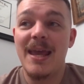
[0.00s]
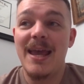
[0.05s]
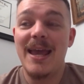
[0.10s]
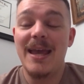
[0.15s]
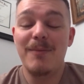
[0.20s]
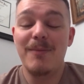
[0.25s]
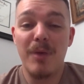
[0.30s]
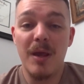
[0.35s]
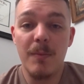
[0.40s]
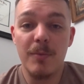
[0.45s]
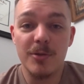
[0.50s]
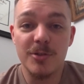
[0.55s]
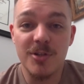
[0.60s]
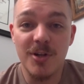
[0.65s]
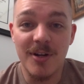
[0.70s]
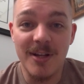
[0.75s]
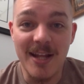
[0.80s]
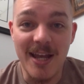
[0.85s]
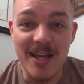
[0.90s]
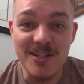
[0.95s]
And people
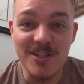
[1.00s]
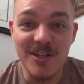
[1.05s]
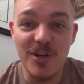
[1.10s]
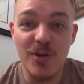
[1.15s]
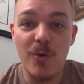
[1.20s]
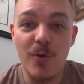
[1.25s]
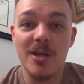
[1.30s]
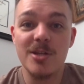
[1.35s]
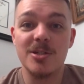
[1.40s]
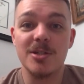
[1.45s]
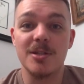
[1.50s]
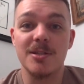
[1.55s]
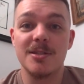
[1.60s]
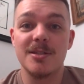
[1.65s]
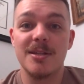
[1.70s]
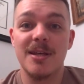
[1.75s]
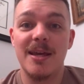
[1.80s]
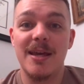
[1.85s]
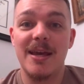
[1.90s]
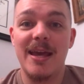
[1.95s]
started asking questions.
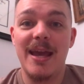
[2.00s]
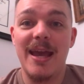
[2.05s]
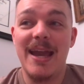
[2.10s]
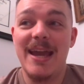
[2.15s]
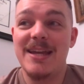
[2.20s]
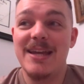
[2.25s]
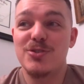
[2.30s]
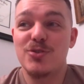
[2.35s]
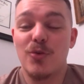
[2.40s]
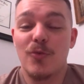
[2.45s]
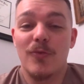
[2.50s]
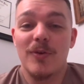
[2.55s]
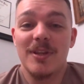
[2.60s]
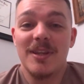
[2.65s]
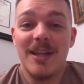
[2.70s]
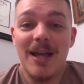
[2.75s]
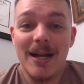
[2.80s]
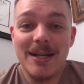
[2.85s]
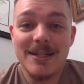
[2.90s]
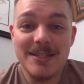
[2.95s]
And so
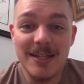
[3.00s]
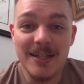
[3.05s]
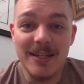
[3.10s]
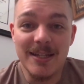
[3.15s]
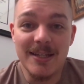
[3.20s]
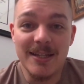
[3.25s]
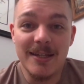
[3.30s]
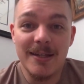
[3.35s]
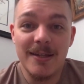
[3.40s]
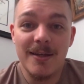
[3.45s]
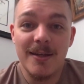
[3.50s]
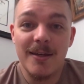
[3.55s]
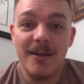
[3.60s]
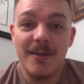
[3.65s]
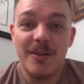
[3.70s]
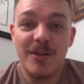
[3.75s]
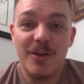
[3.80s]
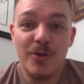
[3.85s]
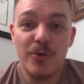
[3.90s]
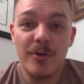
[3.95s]
reluctantly,
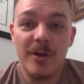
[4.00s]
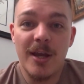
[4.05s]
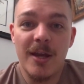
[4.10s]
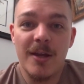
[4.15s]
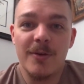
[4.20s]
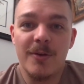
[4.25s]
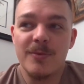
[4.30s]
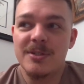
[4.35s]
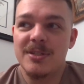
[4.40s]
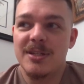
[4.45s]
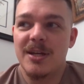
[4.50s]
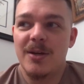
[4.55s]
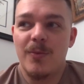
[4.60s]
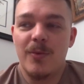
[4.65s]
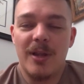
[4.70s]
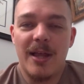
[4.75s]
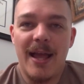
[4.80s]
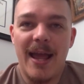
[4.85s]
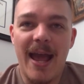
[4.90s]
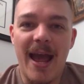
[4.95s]
the creator was like,
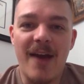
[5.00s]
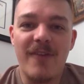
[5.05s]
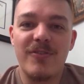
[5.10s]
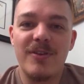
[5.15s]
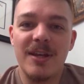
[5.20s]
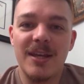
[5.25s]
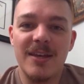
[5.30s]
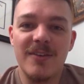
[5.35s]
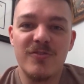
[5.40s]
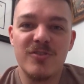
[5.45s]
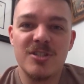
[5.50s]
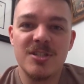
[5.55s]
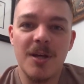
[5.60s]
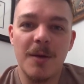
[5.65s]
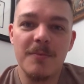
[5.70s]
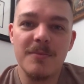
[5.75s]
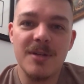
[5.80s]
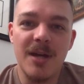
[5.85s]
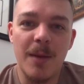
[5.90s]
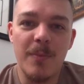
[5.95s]
well, I have to give
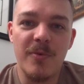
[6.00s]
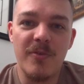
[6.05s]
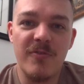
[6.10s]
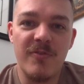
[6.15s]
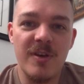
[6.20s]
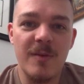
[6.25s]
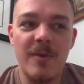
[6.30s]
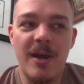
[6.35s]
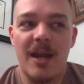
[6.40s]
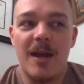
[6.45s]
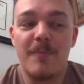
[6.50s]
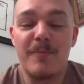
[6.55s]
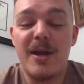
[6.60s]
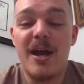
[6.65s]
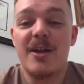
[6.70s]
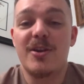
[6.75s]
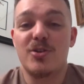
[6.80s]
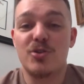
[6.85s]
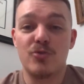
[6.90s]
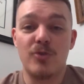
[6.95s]
some type of feedback. I'm
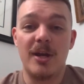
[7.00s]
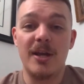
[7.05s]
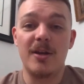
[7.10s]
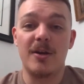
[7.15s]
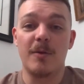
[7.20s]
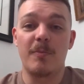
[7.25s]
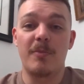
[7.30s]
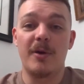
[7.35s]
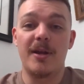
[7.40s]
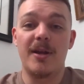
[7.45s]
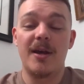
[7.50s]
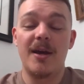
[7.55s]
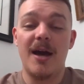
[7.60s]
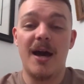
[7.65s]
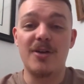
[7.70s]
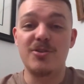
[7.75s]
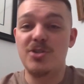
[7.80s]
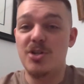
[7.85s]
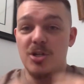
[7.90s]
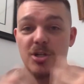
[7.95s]
not a trainer, but
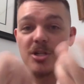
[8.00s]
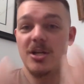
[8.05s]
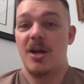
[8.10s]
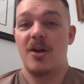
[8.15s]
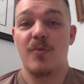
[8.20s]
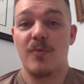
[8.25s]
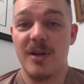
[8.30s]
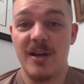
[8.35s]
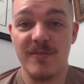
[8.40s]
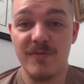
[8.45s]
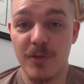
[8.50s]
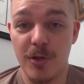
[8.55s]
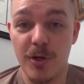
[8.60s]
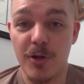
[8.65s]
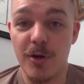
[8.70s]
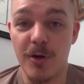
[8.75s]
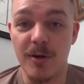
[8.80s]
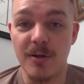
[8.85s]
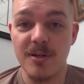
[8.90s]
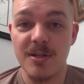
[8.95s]
I'll just share what I've
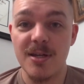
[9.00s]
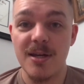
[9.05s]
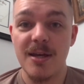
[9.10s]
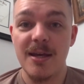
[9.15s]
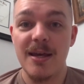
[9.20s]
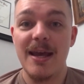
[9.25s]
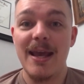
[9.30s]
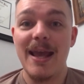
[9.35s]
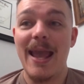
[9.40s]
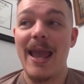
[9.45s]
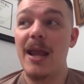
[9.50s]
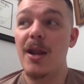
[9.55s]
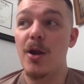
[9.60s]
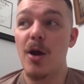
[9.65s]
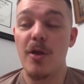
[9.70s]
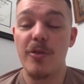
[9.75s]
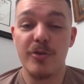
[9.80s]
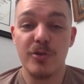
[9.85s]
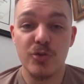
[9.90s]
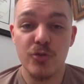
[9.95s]
learned. And
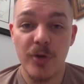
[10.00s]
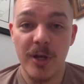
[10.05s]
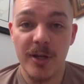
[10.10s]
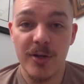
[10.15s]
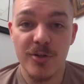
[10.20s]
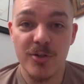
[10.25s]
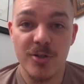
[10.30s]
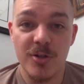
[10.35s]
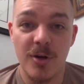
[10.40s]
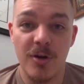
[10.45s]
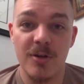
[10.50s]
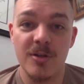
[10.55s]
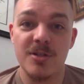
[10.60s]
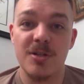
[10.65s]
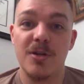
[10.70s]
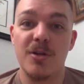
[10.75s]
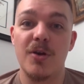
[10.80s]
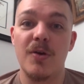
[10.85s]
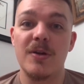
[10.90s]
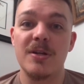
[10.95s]
other trainers started
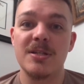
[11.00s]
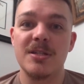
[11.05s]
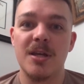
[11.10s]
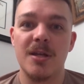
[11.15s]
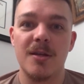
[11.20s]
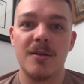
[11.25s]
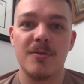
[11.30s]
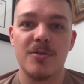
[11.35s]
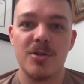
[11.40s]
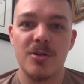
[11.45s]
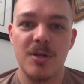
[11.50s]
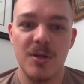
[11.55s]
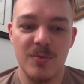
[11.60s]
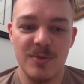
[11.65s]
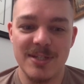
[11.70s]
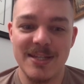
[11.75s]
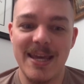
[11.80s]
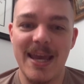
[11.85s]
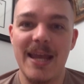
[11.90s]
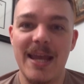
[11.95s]
to notice that she
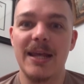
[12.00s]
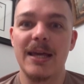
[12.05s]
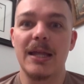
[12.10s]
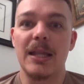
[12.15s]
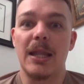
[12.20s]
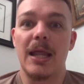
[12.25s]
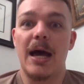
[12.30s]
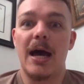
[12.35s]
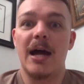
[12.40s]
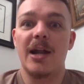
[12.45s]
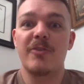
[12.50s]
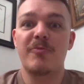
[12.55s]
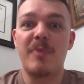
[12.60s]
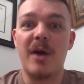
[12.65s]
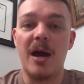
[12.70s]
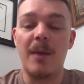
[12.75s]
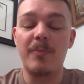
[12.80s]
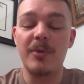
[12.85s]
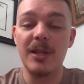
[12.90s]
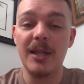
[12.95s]
was gaining a lot of
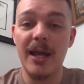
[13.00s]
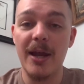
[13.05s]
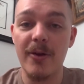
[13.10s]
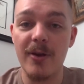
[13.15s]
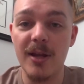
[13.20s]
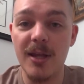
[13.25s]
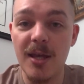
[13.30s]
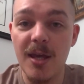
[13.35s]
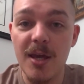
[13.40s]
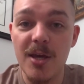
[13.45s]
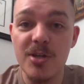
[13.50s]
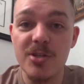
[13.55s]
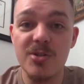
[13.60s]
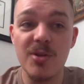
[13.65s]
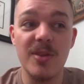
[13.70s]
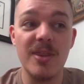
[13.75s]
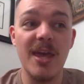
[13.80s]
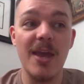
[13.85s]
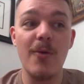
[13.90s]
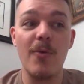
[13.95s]
popularity. So
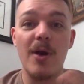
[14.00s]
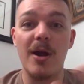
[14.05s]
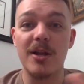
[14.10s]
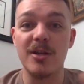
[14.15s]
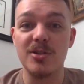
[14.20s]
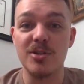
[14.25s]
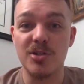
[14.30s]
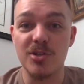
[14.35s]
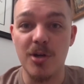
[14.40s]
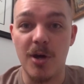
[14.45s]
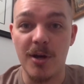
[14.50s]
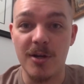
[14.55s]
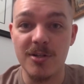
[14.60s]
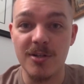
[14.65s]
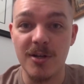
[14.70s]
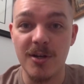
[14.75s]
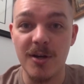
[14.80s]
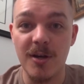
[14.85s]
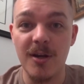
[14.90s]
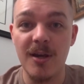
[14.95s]
they wanted to talk to
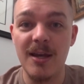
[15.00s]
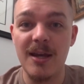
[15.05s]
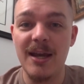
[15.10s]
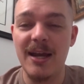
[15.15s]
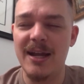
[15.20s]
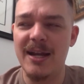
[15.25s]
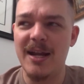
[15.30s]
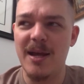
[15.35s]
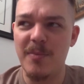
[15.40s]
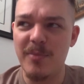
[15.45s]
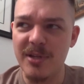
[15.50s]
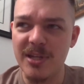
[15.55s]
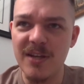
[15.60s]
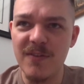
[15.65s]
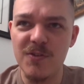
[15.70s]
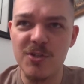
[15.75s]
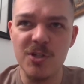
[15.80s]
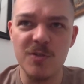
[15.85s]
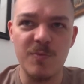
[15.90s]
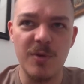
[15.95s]
her. And I
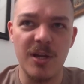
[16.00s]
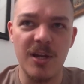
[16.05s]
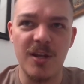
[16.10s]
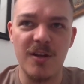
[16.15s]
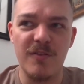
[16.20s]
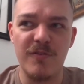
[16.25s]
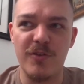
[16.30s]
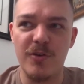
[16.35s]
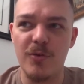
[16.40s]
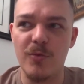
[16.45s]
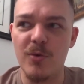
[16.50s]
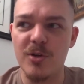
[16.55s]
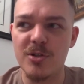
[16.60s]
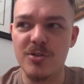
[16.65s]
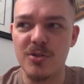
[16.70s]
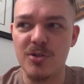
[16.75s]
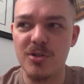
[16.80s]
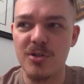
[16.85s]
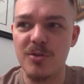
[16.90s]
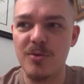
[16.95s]
believe she's been interviewed once
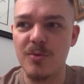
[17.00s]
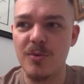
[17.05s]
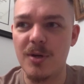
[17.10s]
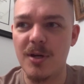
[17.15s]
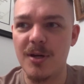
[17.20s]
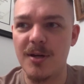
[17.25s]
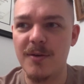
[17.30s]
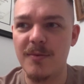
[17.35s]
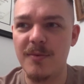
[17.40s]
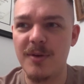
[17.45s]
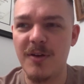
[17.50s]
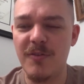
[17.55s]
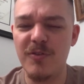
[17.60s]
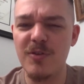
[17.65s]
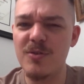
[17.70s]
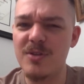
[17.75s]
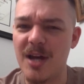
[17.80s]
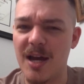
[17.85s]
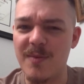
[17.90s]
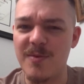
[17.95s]
or two, a
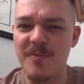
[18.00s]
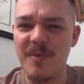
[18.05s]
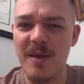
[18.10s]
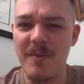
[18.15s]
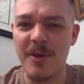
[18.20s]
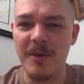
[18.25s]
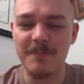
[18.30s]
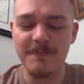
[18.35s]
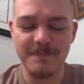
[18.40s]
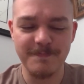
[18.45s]
few times, maybe.